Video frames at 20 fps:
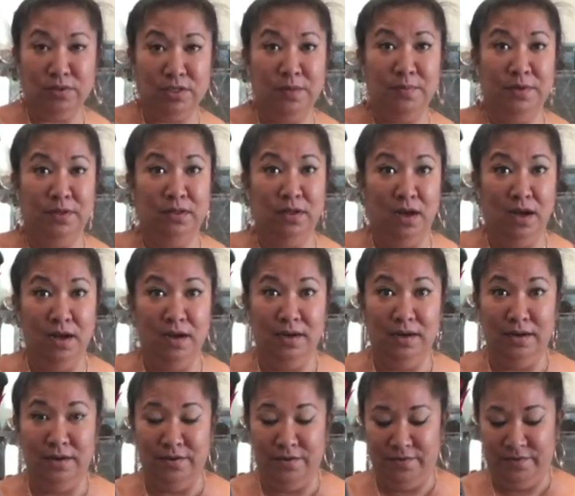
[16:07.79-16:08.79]
soaks up a
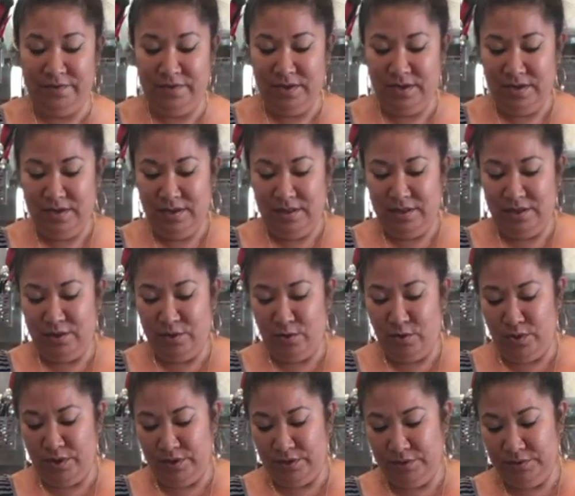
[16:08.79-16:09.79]
lot of
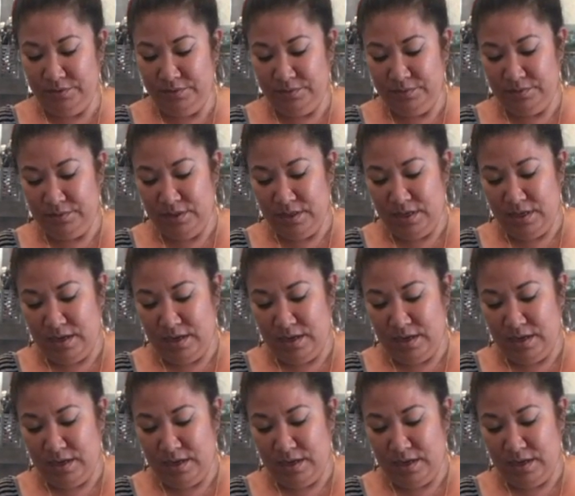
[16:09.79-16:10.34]
the oil,